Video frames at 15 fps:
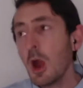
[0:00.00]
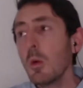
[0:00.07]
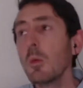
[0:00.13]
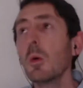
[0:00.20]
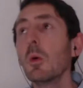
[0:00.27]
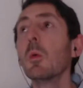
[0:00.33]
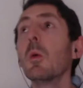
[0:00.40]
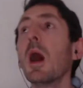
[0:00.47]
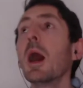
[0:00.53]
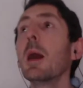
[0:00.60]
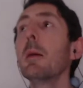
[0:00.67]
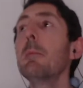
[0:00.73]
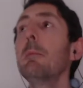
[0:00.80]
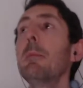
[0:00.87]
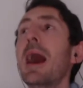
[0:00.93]
We'll
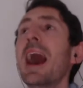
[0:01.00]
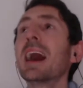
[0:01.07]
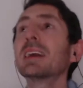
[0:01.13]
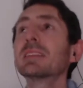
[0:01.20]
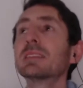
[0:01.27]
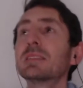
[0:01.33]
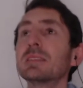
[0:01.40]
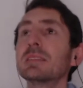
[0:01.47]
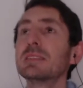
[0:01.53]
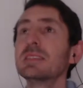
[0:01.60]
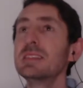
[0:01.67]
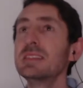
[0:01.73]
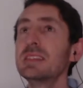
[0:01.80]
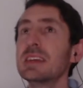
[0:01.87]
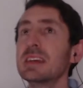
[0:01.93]
walk back through the
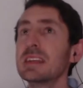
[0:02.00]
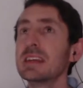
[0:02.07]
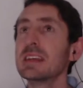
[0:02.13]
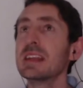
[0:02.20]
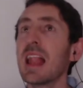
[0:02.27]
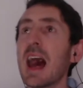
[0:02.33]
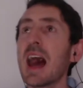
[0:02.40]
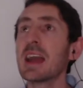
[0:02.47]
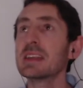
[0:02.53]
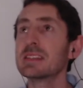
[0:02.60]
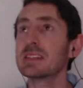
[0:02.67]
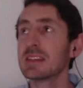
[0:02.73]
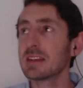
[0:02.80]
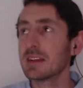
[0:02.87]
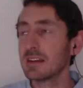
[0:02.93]
city
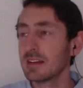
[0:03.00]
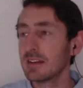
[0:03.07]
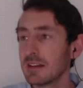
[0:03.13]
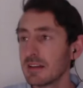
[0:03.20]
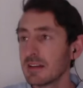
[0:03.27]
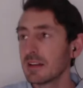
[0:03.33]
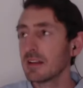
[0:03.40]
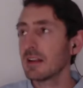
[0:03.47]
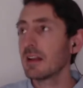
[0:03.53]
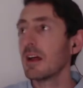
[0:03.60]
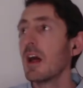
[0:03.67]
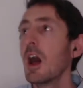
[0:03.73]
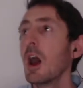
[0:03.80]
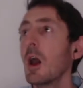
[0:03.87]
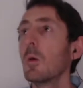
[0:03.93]
lights
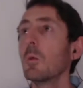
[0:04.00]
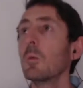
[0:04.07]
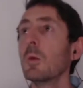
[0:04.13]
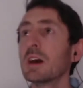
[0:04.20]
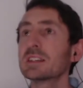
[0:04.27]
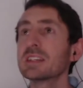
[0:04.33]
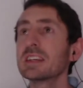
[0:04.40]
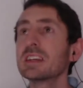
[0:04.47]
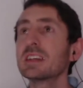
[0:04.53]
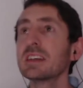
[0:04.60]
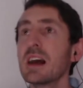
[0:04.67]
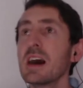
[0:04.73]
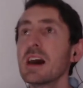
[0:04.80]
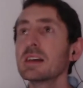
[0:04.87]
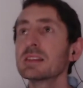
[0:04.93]
and watch the
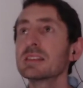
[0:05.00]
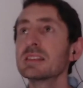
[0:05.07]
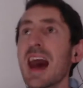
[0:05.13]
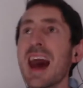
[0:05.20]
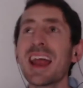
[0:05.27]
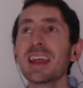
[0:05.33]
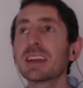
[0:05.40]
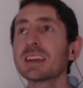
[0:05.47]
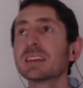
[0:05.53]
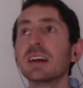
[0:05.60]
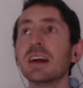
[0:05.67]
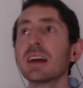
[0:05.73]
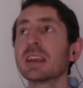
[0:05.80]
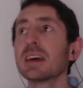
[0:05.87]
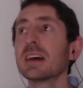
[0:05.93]
girls on the
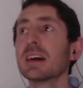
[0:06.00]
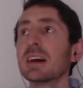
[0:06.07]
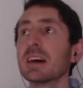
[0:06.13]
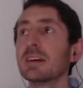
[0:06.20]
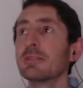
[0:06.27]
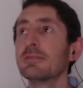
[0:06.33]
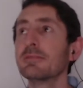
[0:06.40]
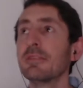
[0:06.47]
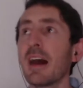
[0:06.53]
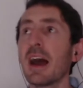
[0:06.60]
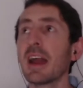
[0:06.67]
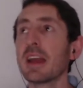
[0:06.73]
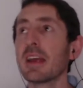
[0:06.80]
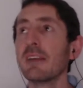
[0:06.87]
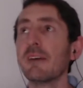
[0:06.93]
corner
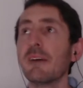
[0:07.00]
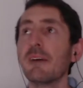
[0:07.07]
fight.